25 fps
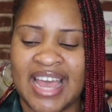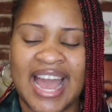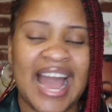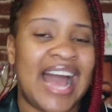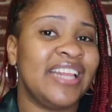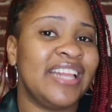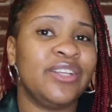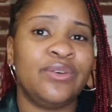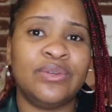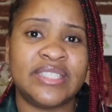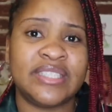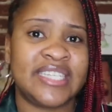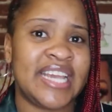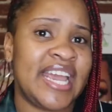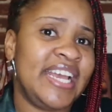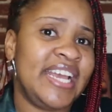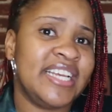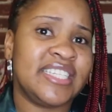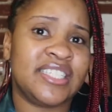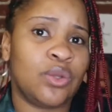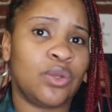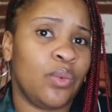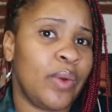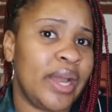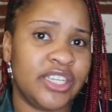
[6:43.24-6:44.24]
I don't
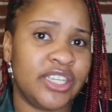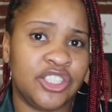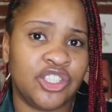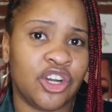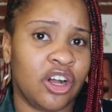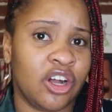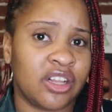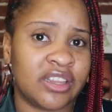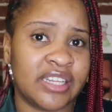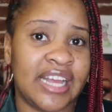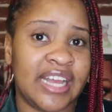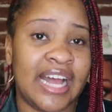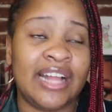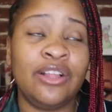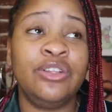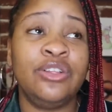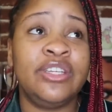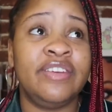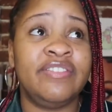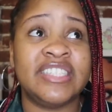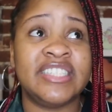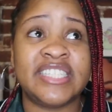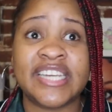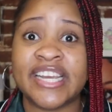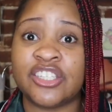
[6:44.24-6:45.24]
taste the white chocolate. I don't
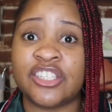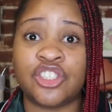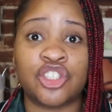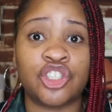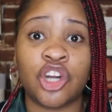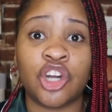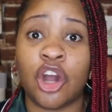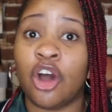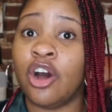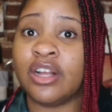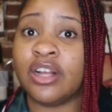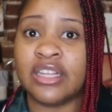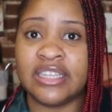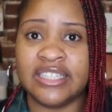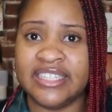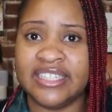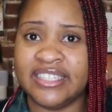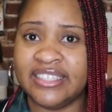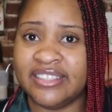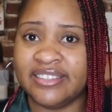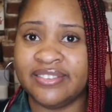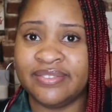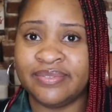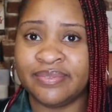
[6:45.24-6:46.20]
even taste chocolate.